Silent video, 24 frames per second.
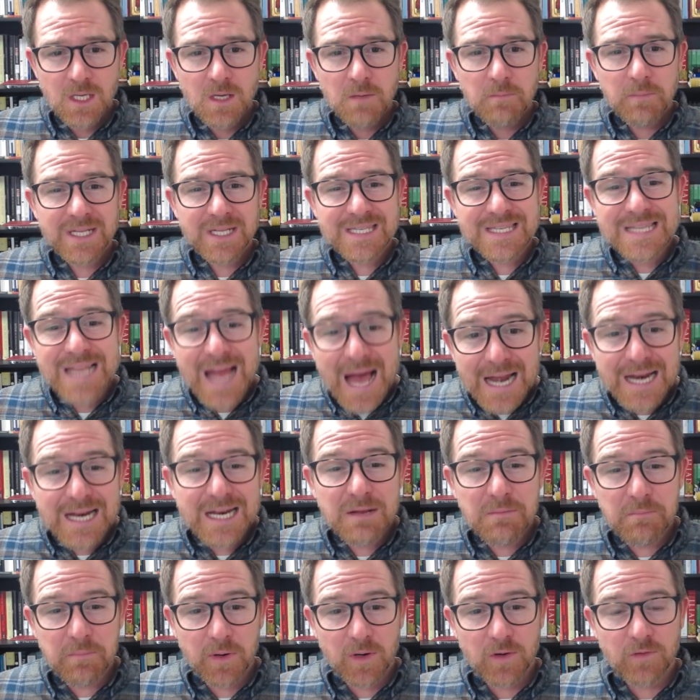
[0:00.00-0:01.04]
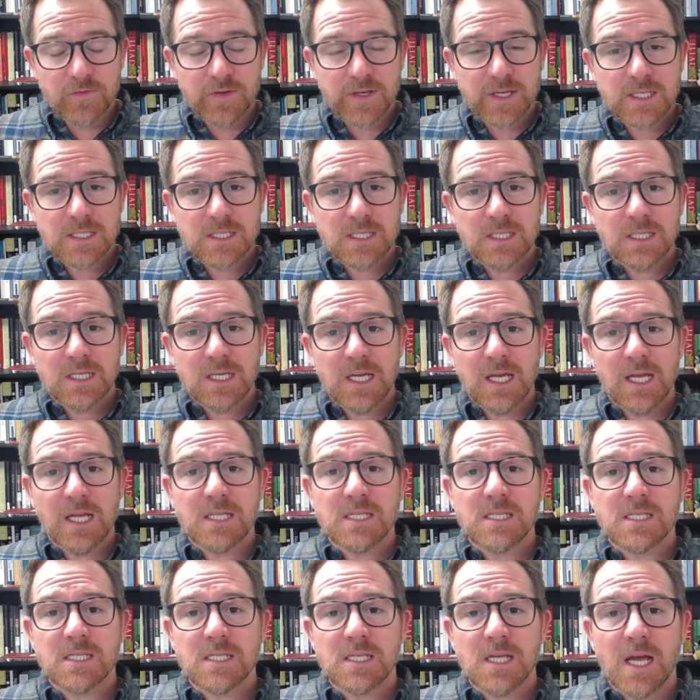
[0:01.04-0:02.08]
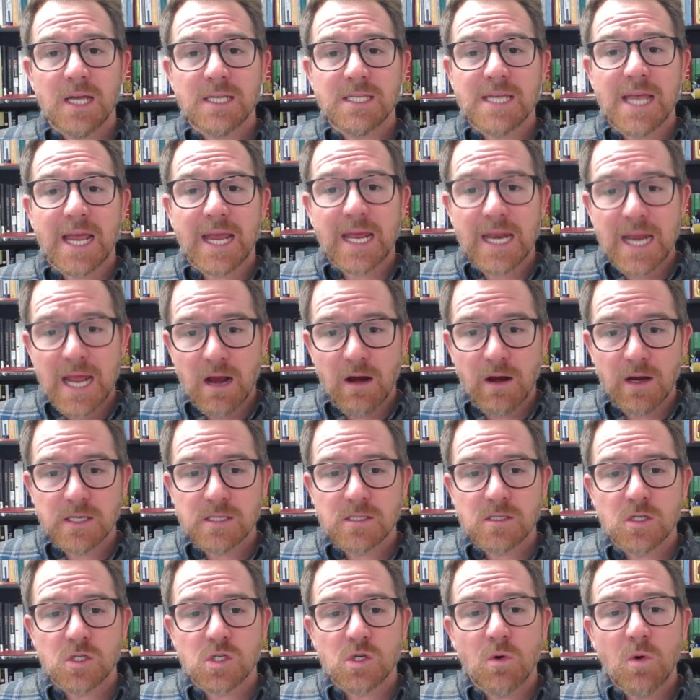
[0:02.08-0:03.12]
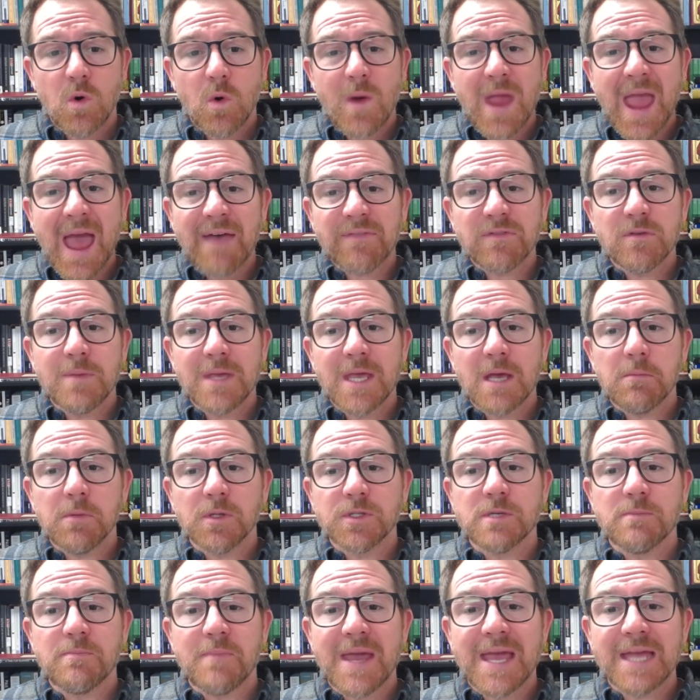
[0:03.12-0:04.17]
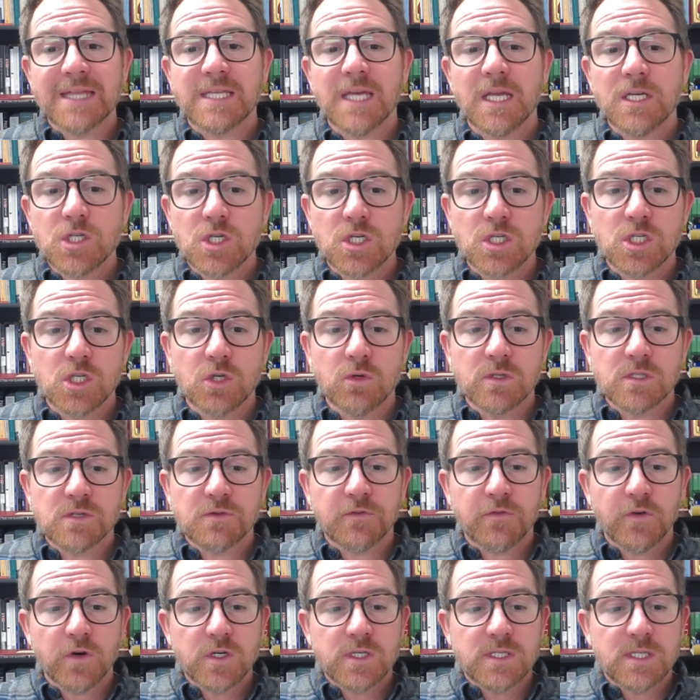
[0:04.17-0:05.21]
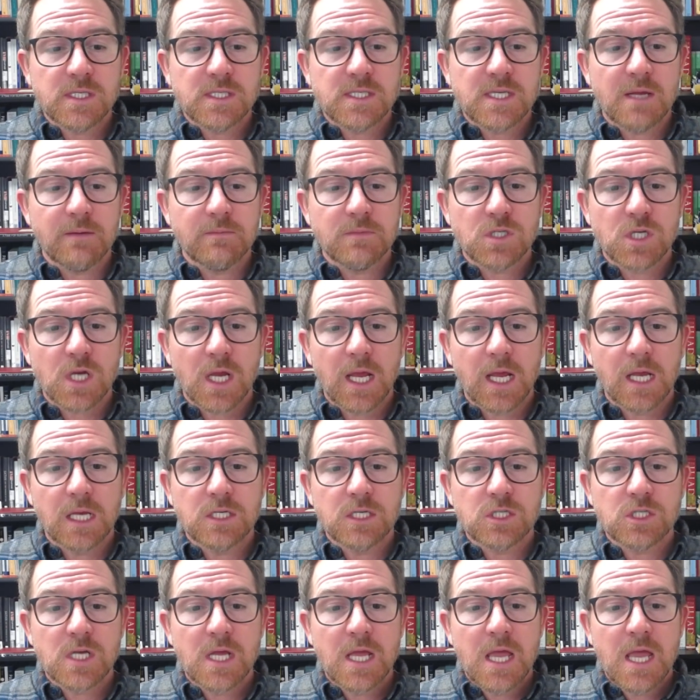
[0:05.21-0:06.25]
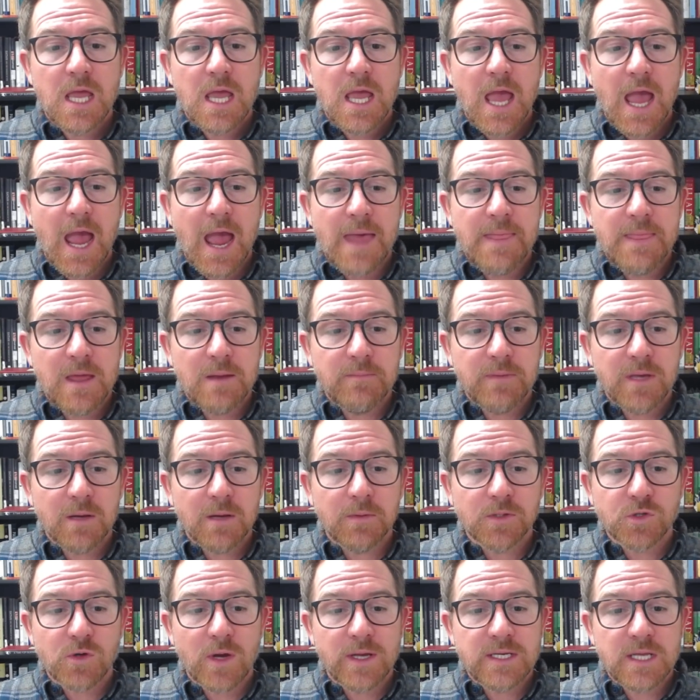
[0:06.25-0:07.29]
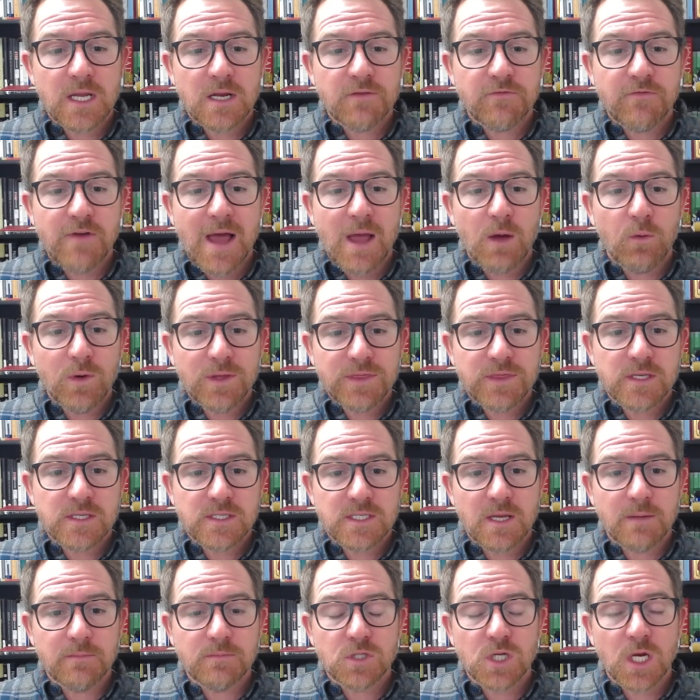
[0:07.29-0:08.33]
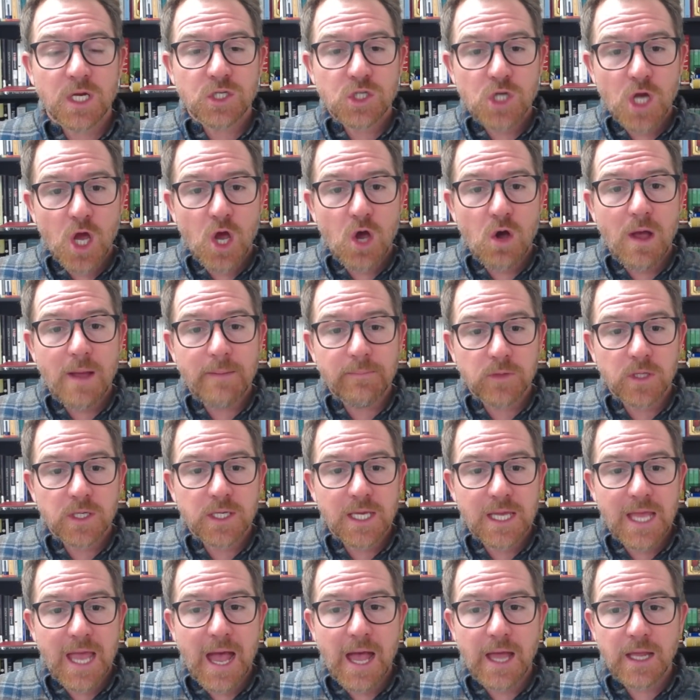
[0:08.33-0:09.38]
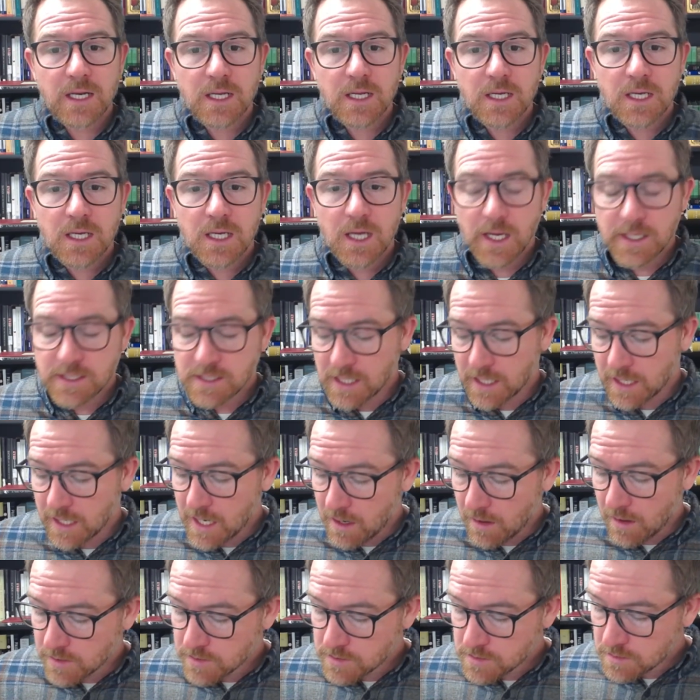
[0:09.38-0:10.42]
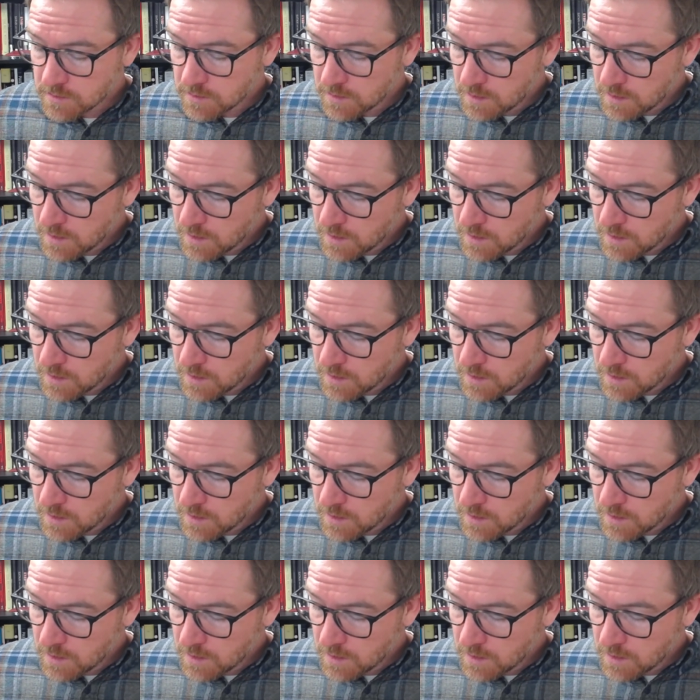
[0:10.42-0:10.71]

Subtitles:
But it's not an imperfect, it's a second aorist. So what we have to be able to pay attention to is first the stem change, and then be able to identify with the stem change, oh, I'm looking at a second aorist.